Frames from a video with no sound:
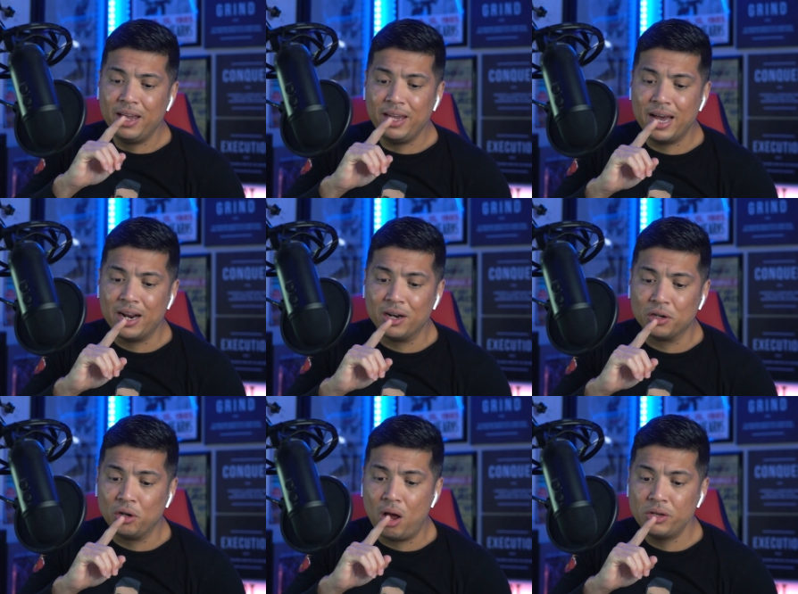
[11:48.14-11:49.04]
he had a
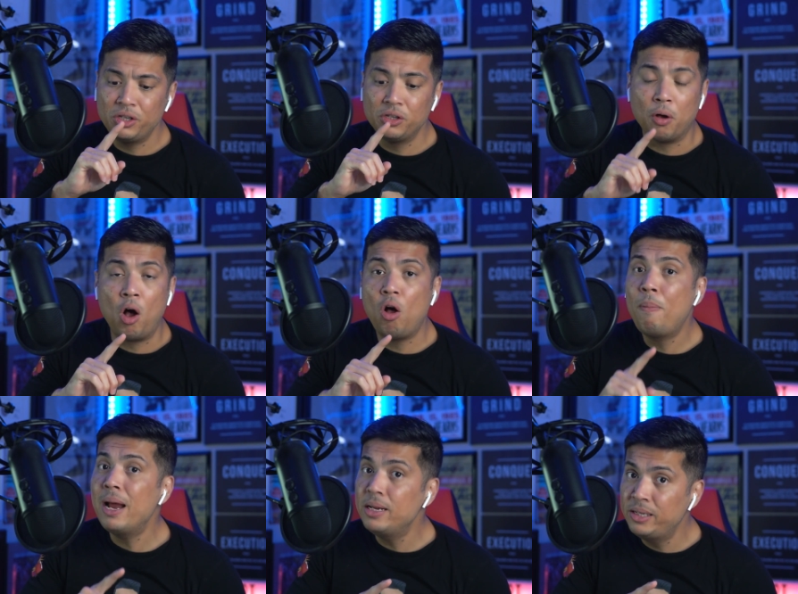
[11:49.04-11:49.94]
losses all
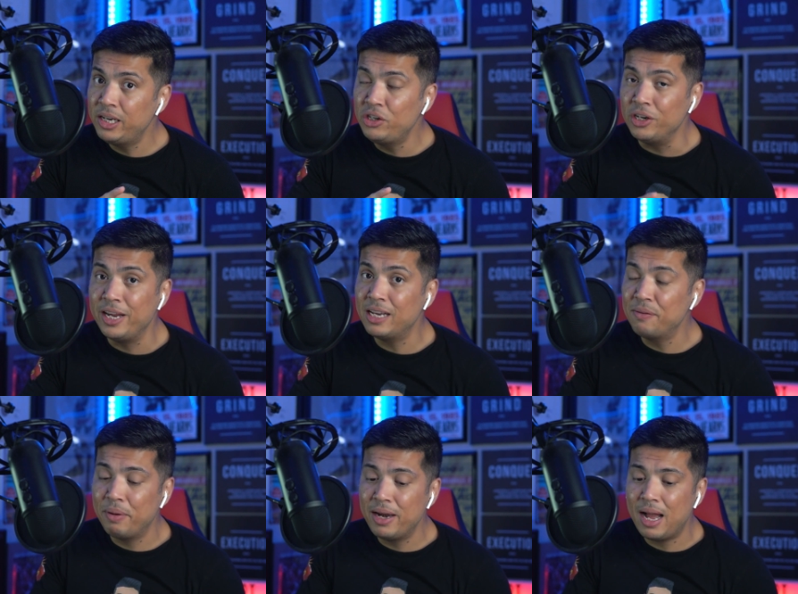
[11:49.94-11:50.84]
by decision. He
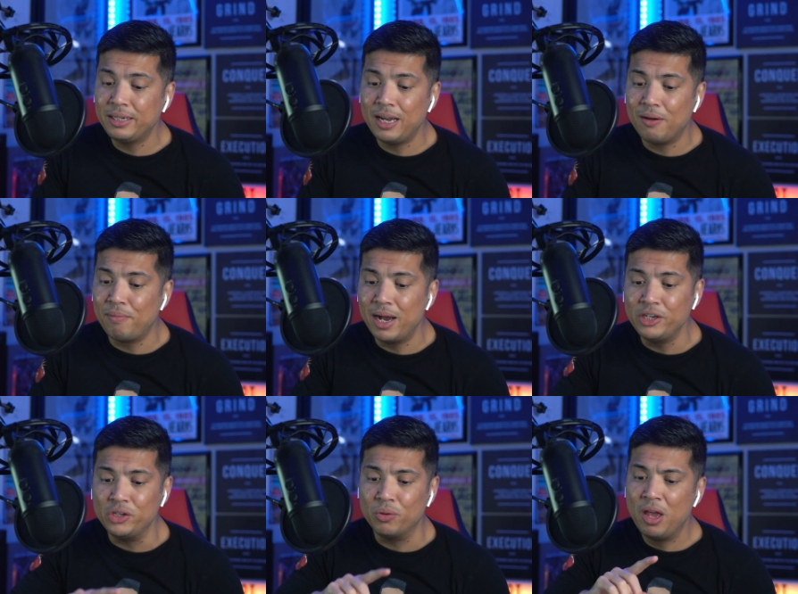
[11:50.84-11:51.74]
hasn't been knocked out,
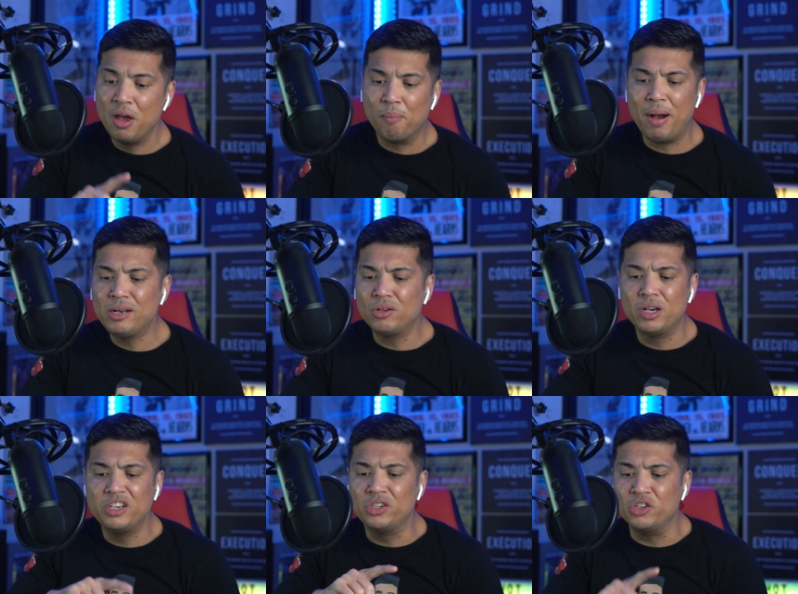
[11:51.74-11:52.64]
mind you. Michael
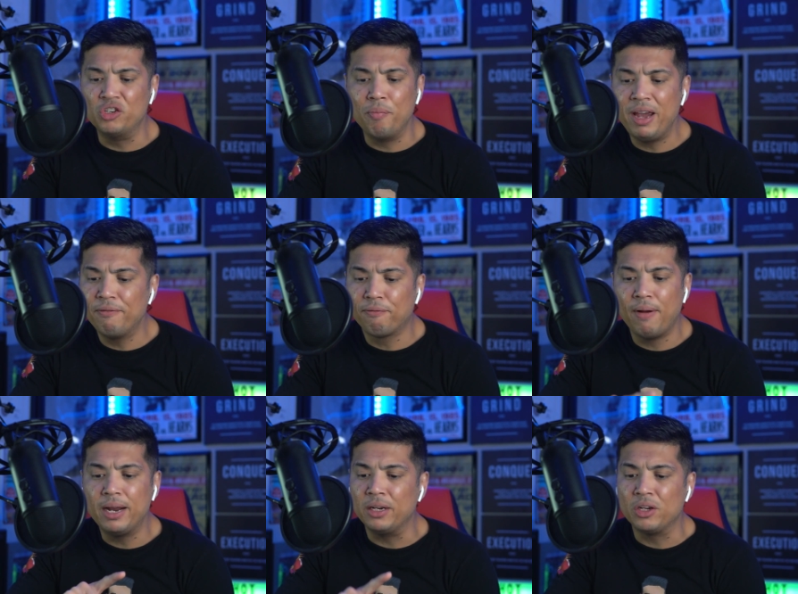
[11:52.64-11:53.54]
Hunter, Jermaine
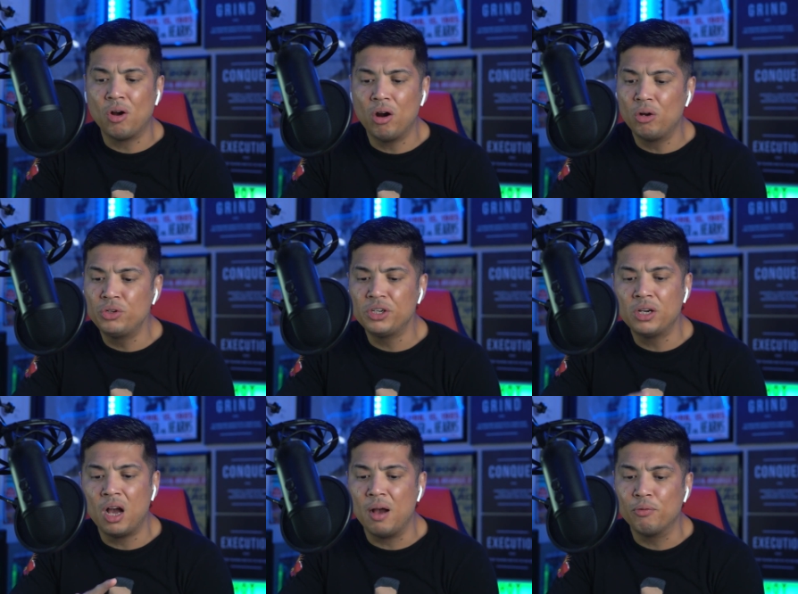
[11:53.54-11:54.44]
Franklin, Carlos
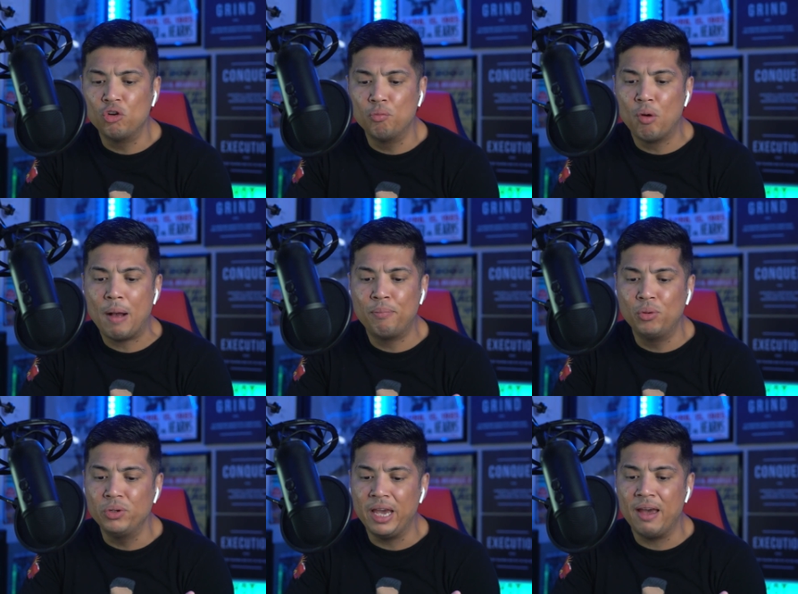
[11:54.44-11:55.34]
Takam, Kubrat
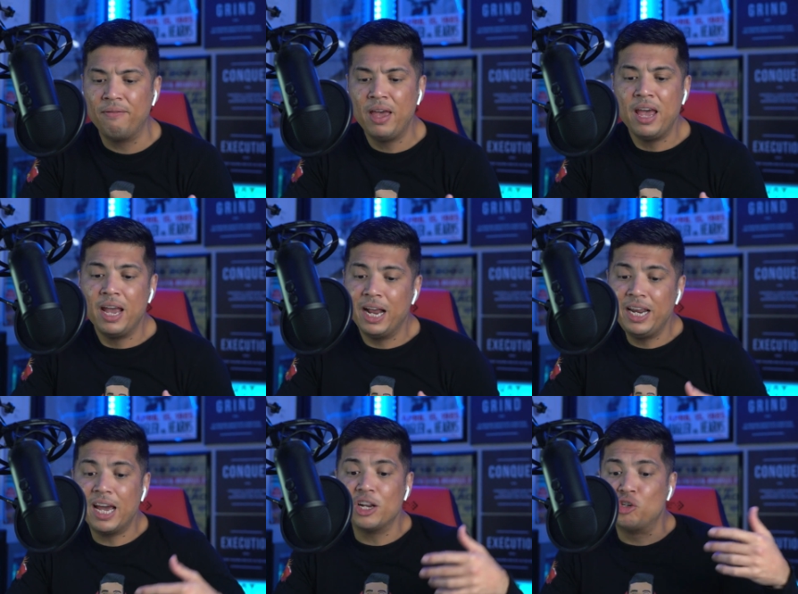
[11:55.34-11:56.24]
Pulev,
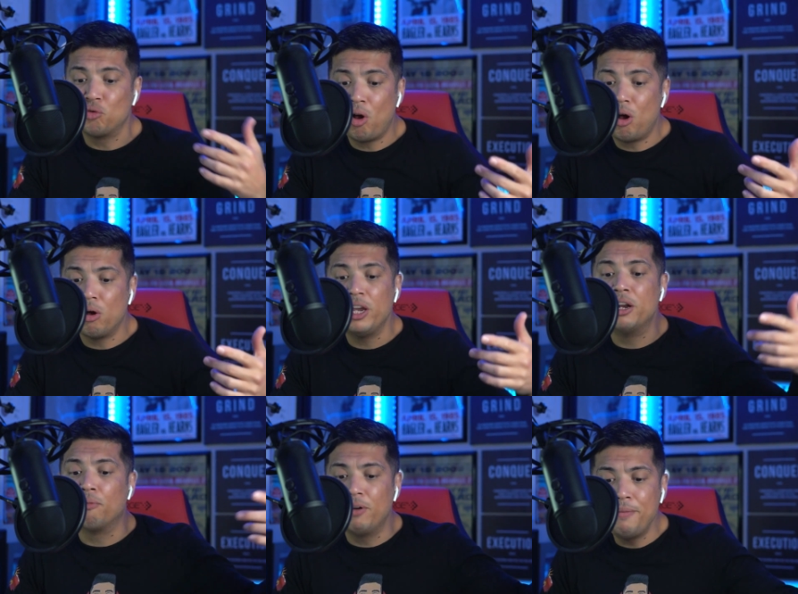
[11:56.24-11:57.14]
and he had a draw
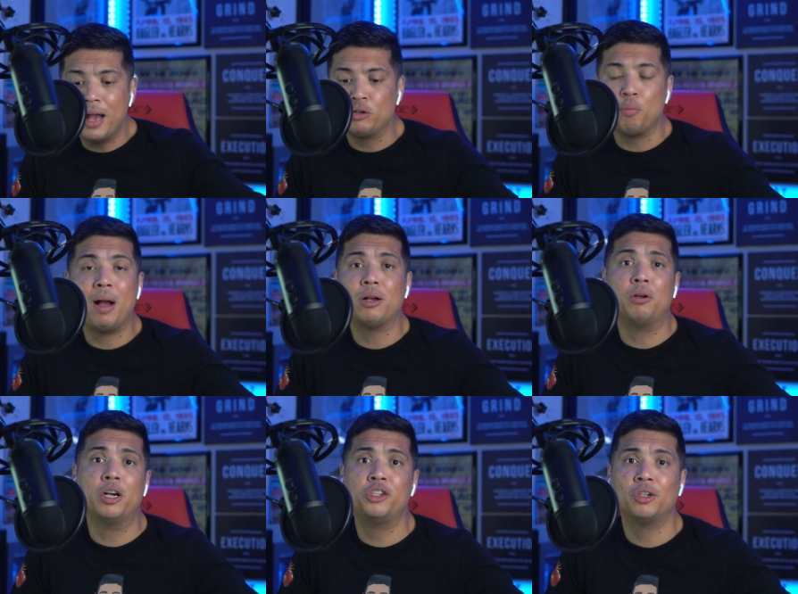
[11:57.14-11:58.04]
in a rematch with
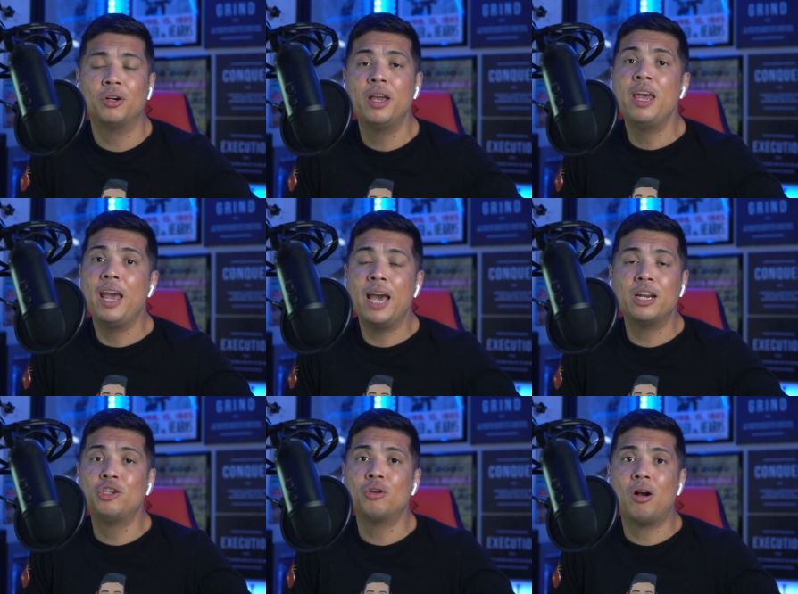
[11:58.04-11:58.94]
Michael Hunter
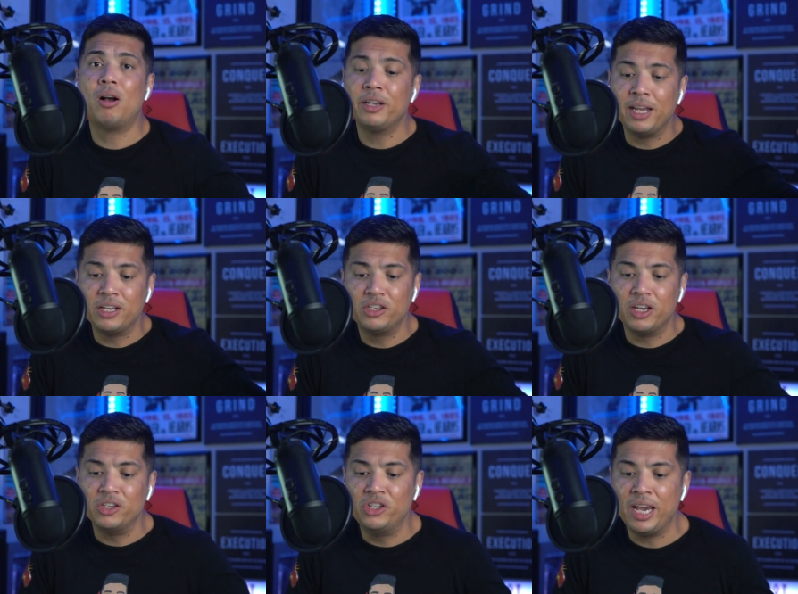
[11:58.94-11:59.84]
and a draw
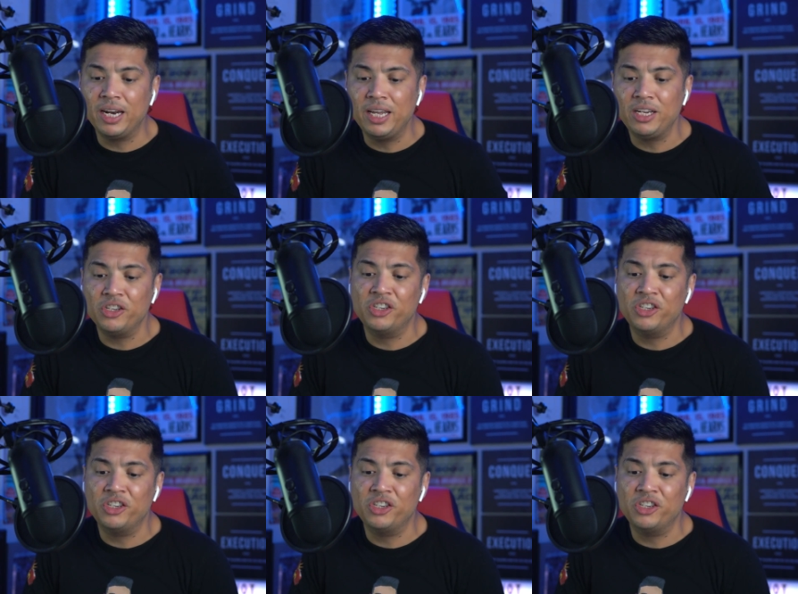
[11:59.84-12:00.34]
against Zhilei